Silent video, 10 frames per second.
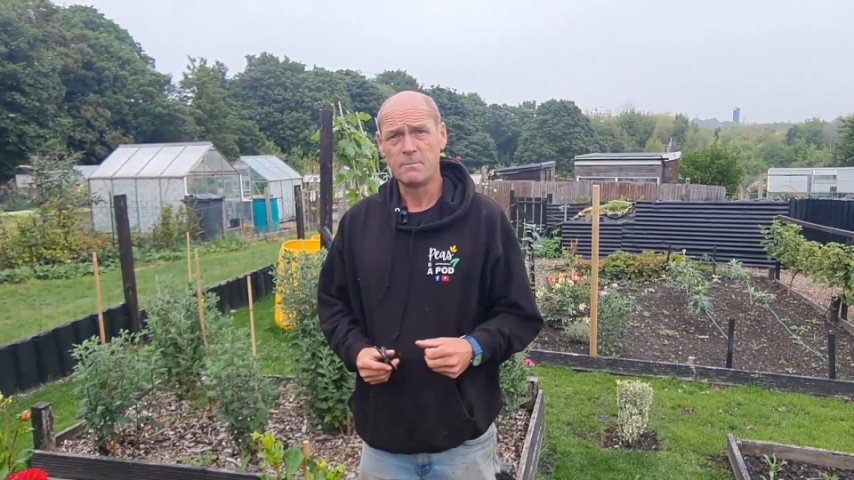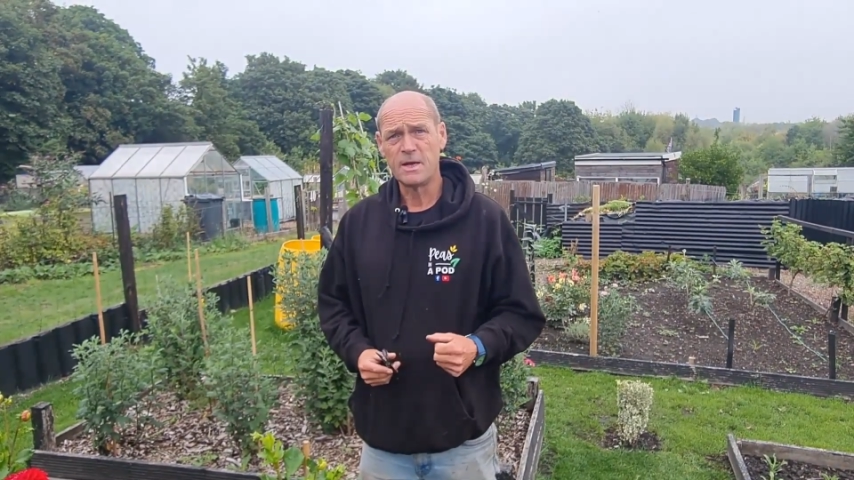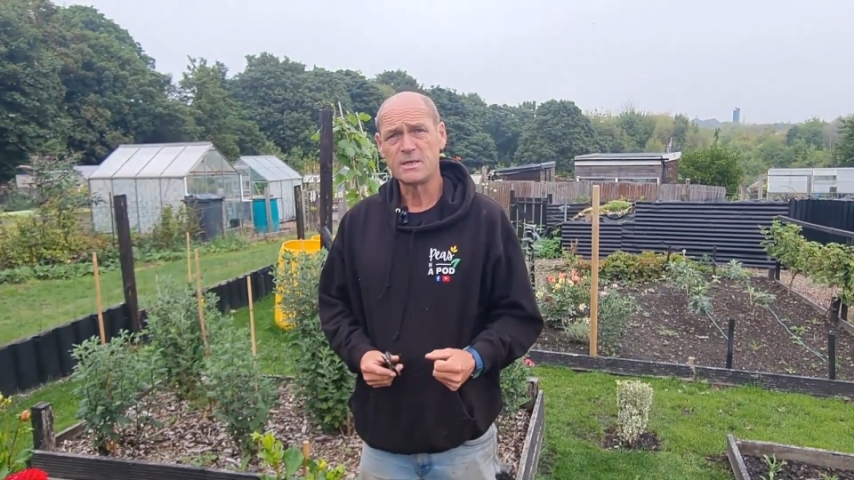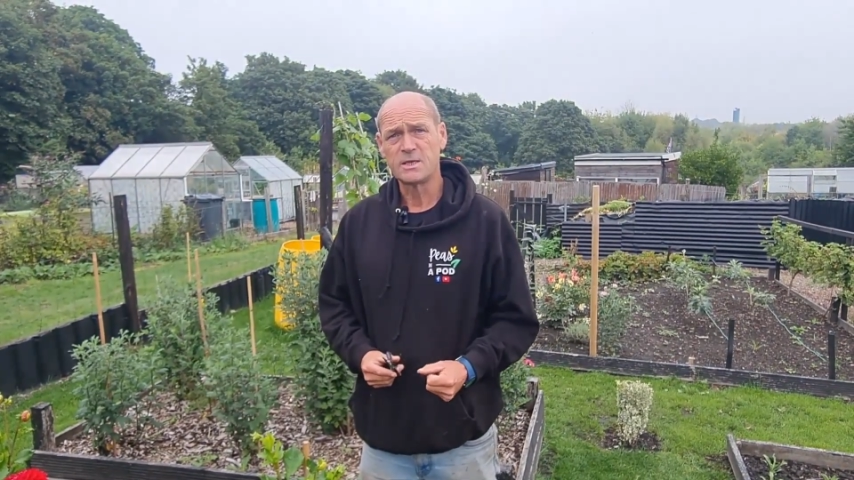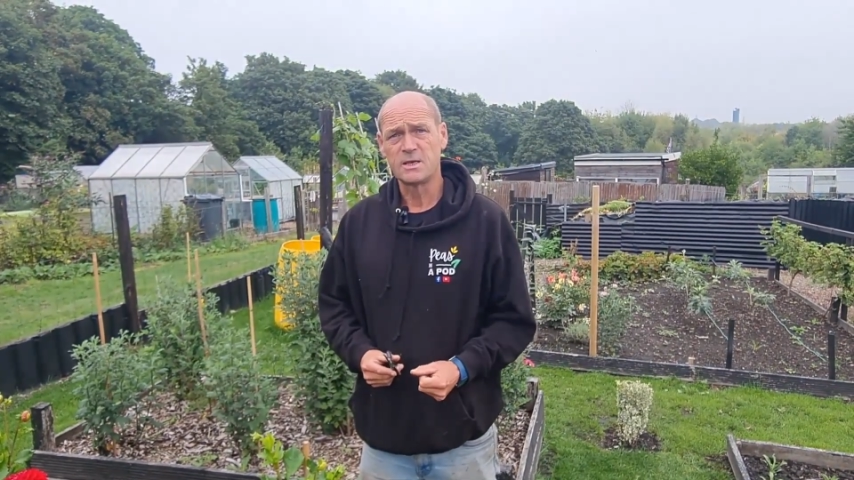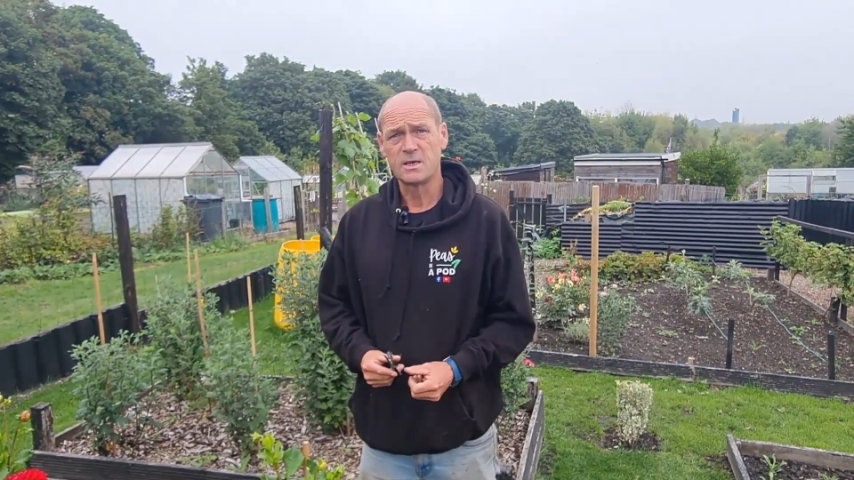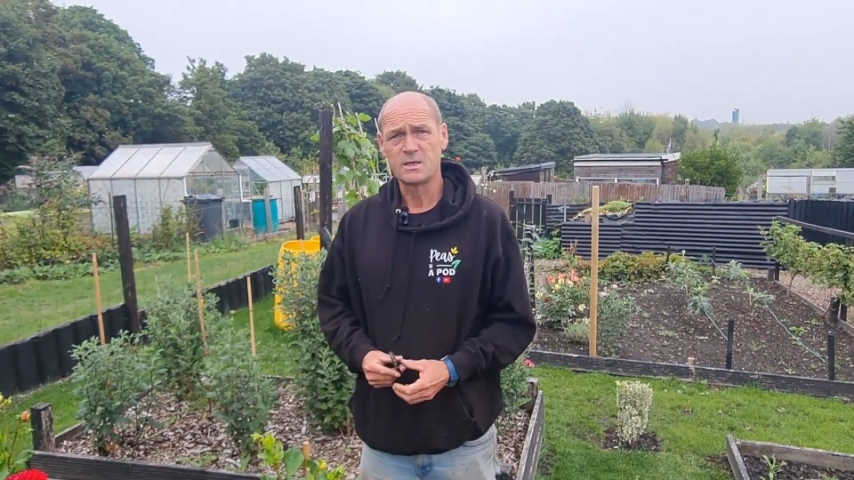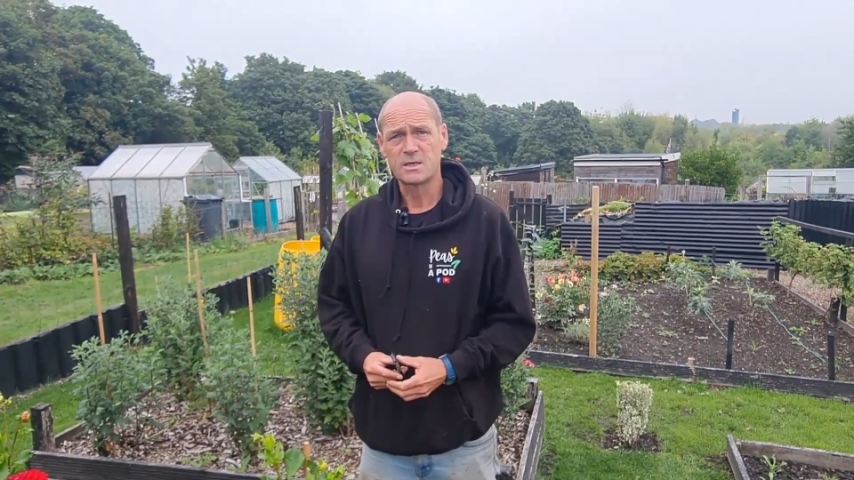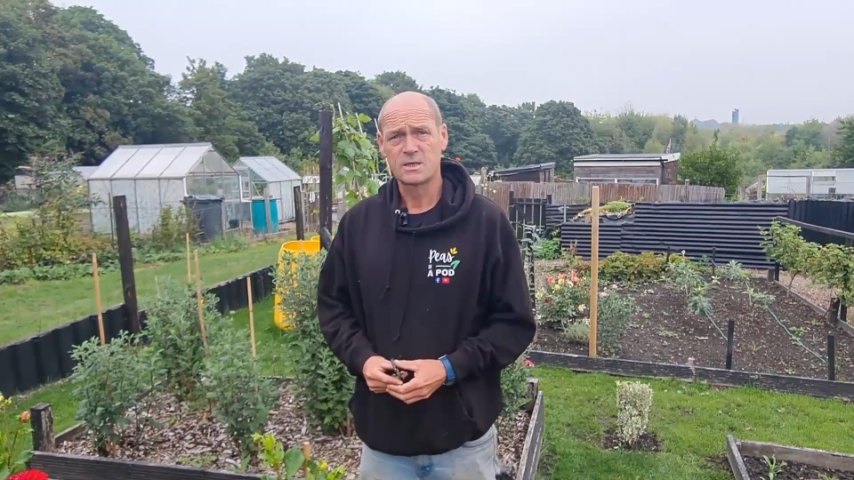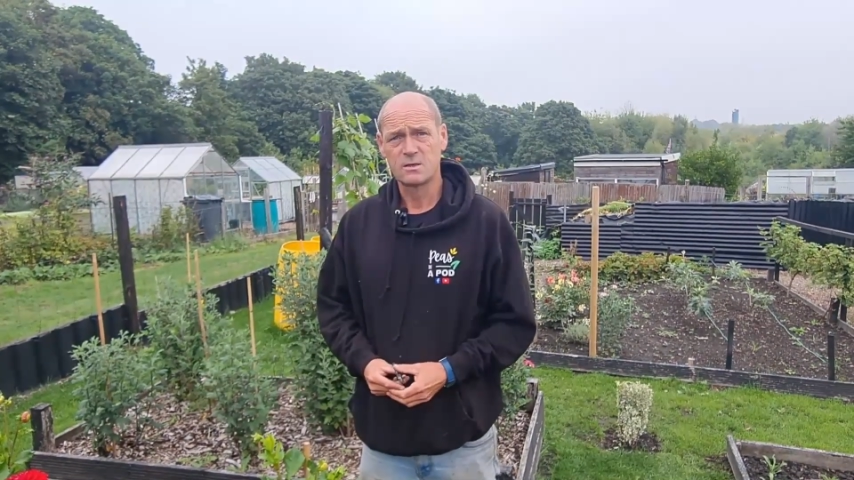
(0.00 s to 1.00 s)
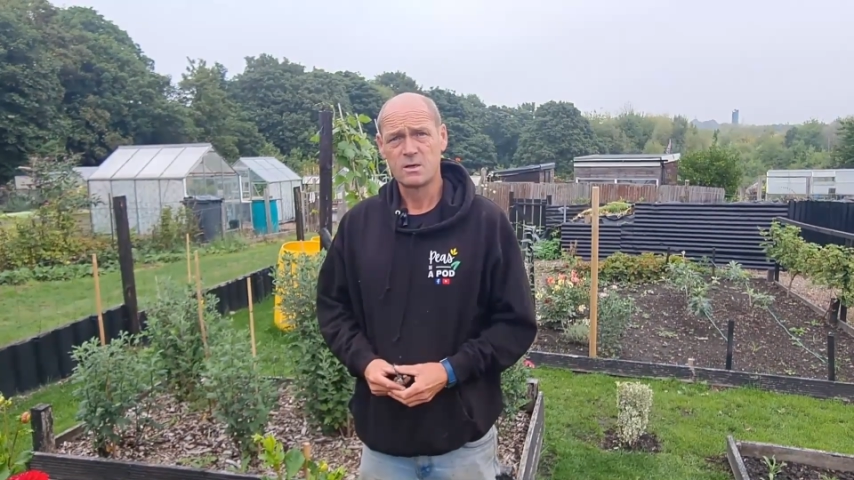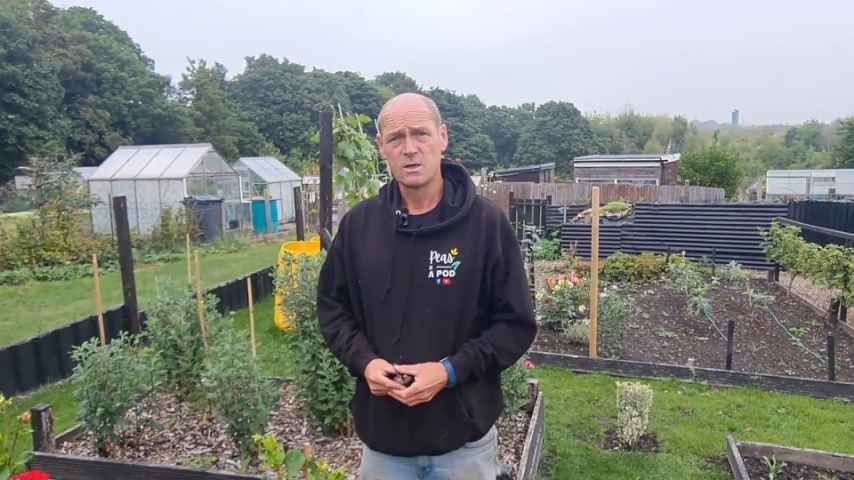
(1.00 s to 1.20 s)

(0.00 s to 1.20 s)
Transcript: your maintenance